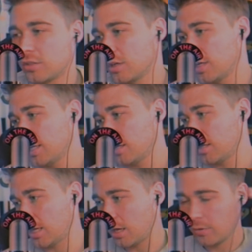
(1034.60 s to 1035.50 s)
Charlie,
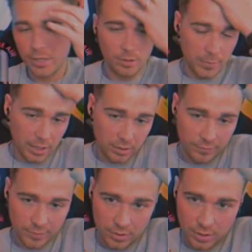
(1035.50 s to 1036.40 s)
how are you, mate?
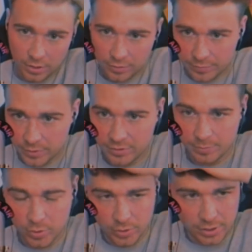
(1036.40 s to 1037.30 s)
You've you know you've you
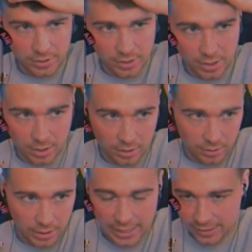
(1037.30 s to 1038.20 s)
supported uh,
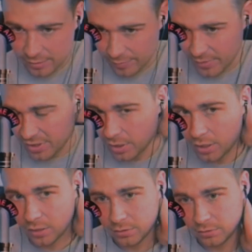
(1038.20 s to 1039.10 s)
the lads from the
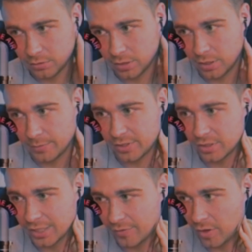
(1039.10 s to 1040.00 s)
start. Um, it's
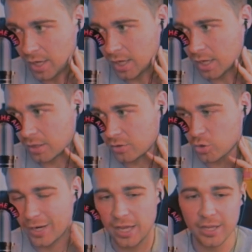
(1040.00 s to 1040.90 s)
good to have yeah, you here. Well,
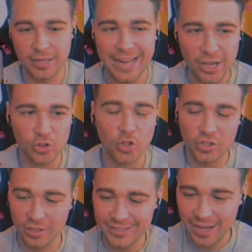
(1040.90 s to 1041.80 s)
do you want uh, now's your
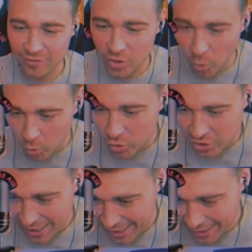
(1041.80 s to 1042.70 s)
chance to have your
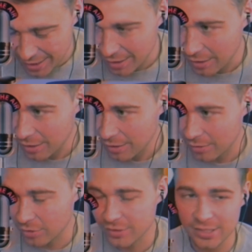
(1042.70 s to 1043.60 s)
say
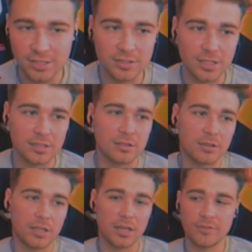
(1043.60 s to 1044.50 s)
on 606.
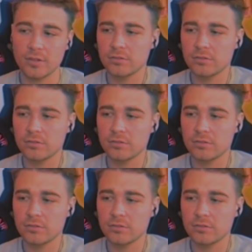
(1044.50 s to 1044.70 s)
How do you feel?